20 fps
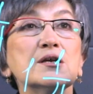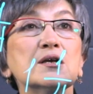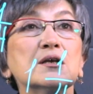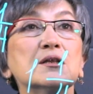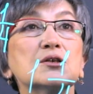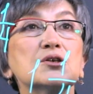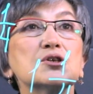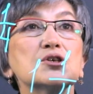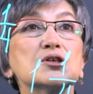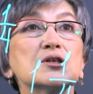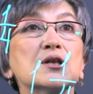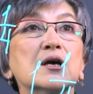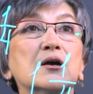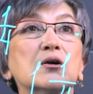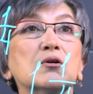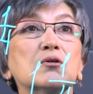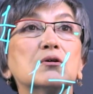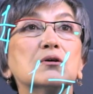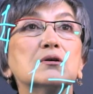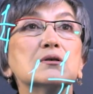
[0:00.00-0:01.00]
So I
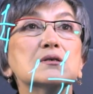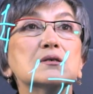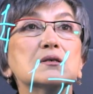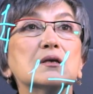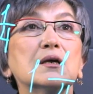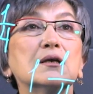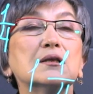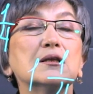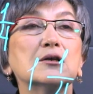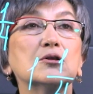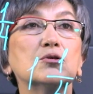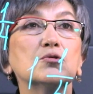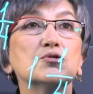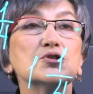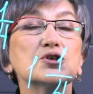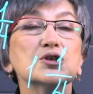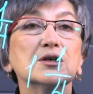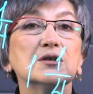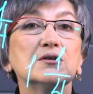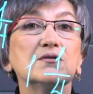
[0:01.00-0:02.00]
start my movement
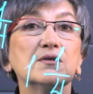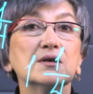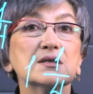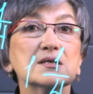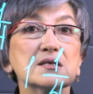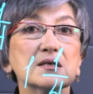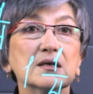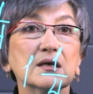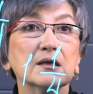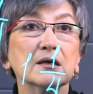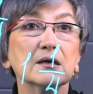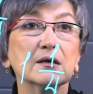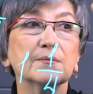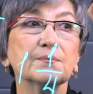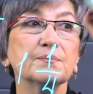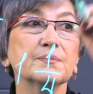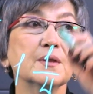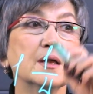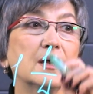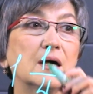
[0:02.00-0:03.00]
from that point,
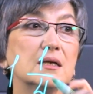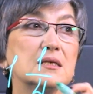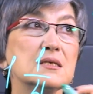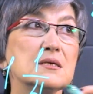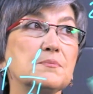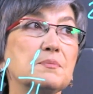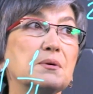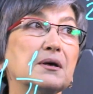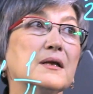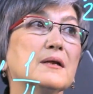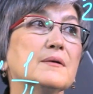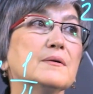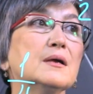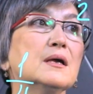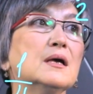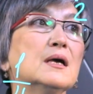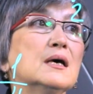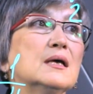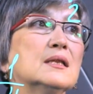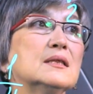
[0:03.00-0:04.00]
2 integers.
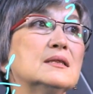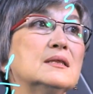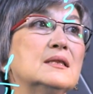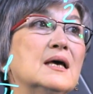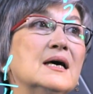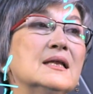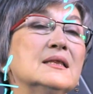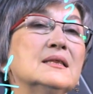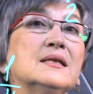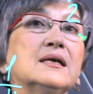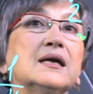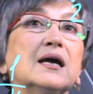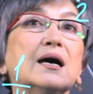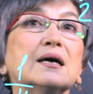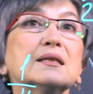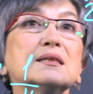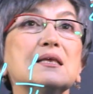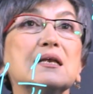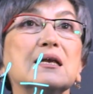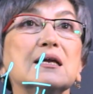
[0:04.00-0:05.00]
And now I
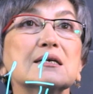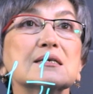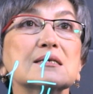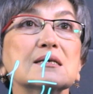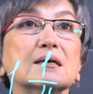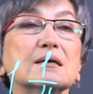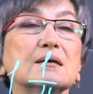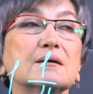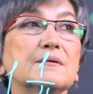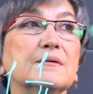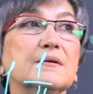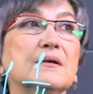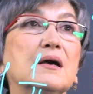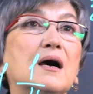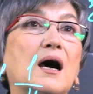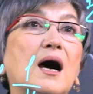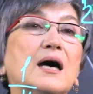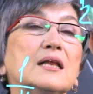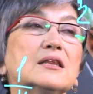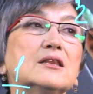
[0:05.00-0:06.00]
must divide this
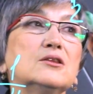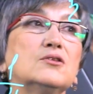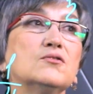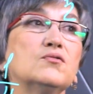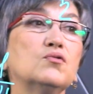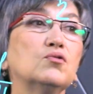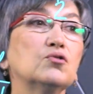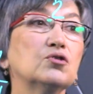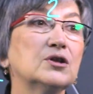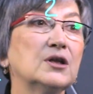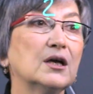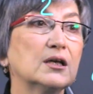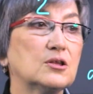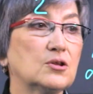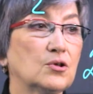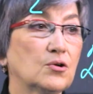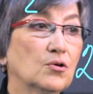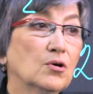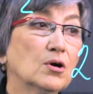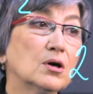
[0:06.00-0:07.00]
segment from 2 to
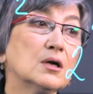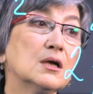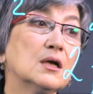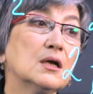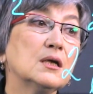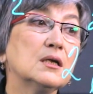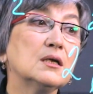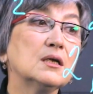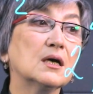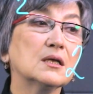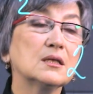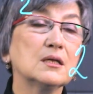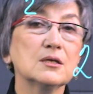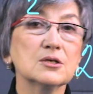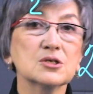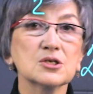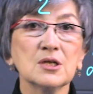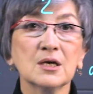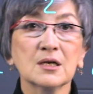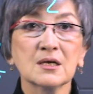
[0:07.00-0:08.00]
3 into 2
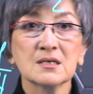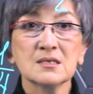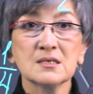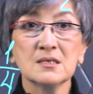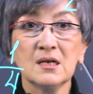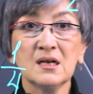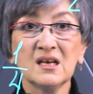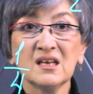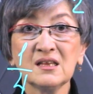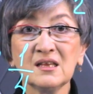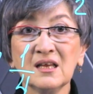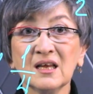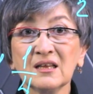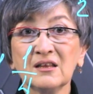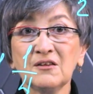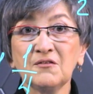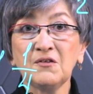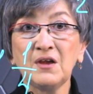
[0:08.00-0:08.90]
equal parts.